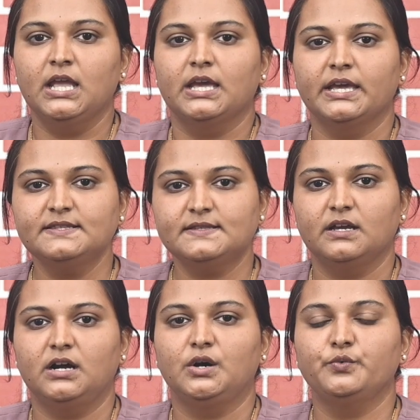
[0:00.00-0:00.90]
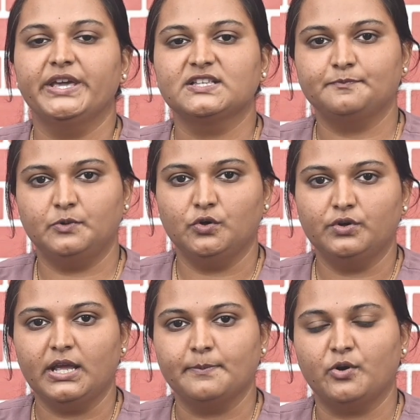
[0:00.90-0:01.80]
Hence, we
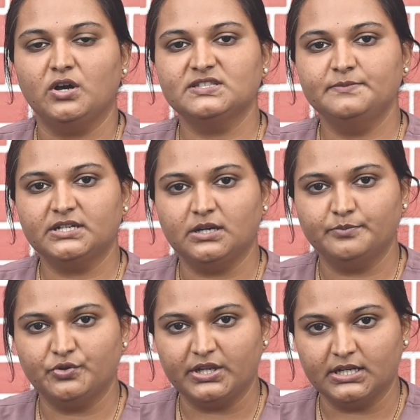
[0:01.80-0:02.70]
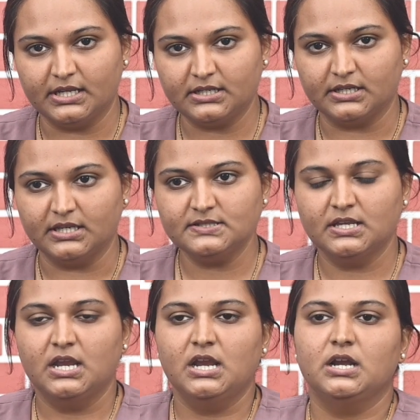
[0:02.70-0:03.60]
explored approximate computing techniques
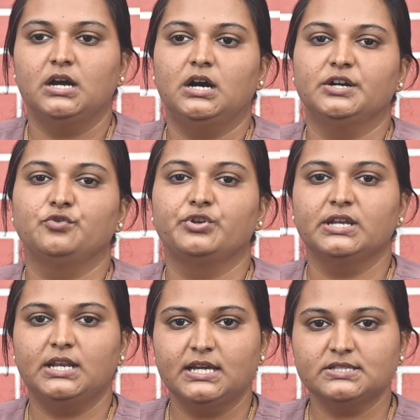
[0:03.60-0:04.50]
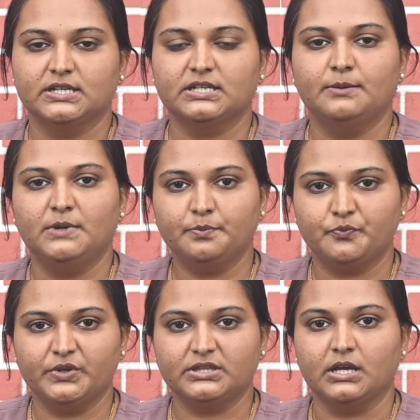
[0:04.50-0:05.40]
to realize and come up
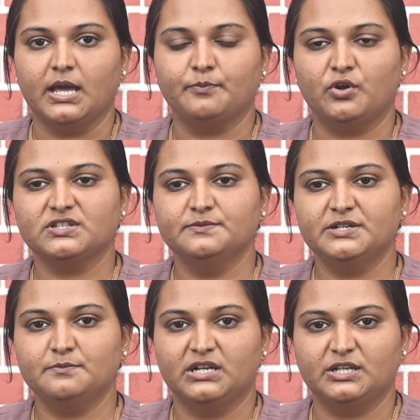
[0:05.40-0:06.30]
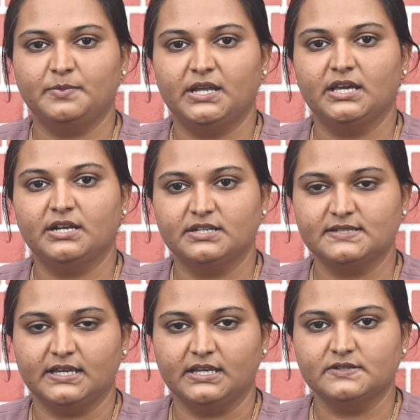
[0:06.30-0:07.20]
with approximate multiplier
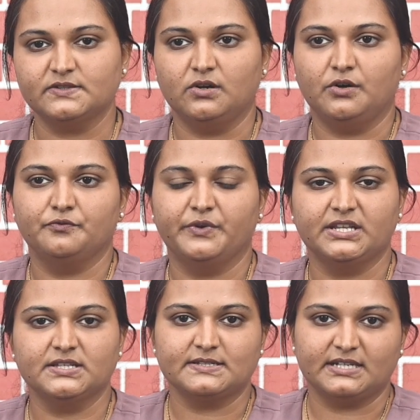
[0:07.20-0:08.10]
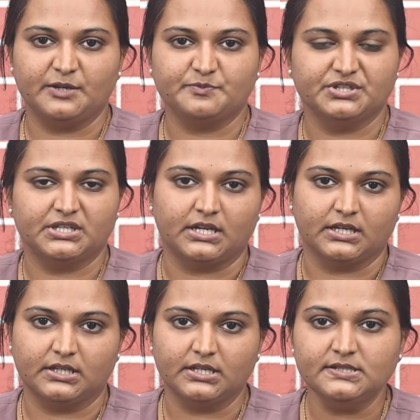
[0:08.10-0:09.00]
designs of various types and
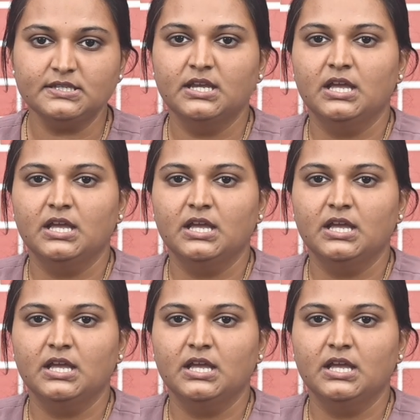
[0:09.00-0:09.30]
categories.